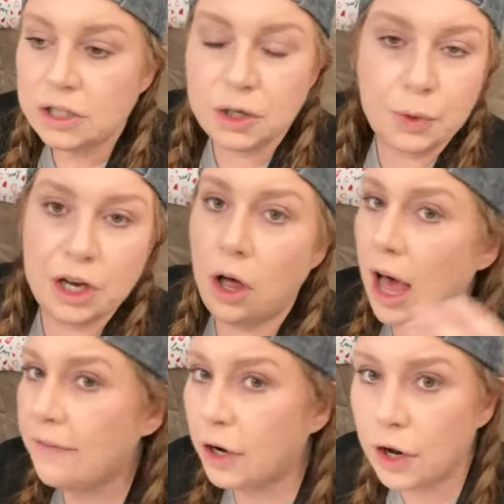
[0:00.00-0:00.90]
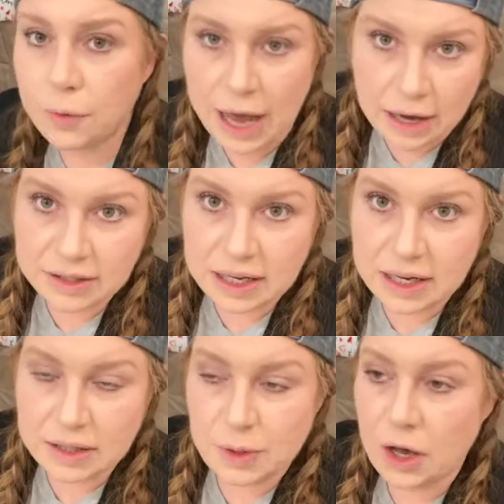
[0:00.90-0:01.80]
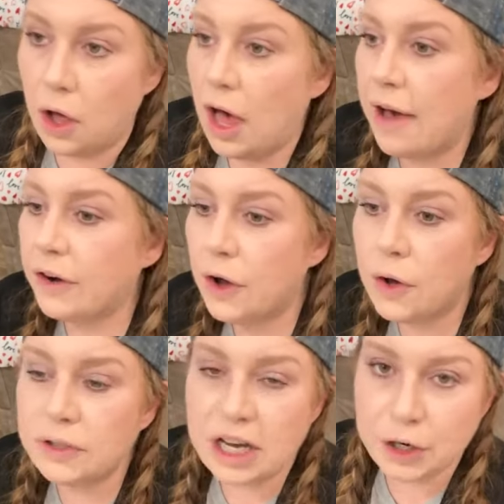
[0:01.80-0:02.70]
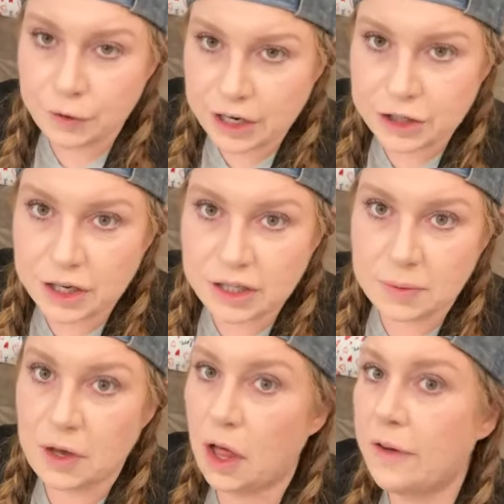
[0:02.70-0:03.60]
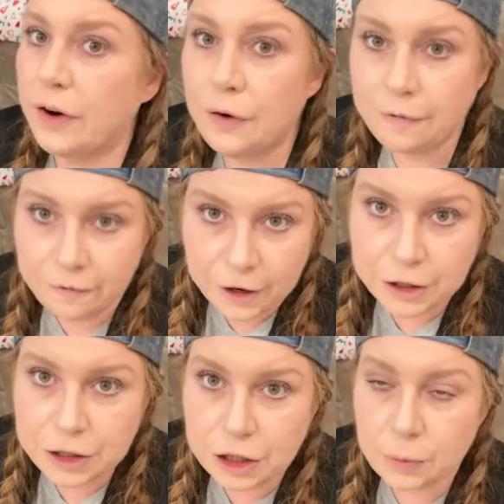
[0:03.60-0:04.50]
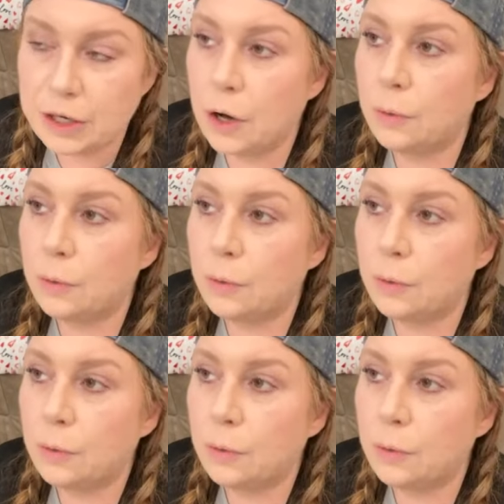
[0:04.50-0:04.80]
So we all have our own houses, we all have our own decorations, we all have our own furniture, we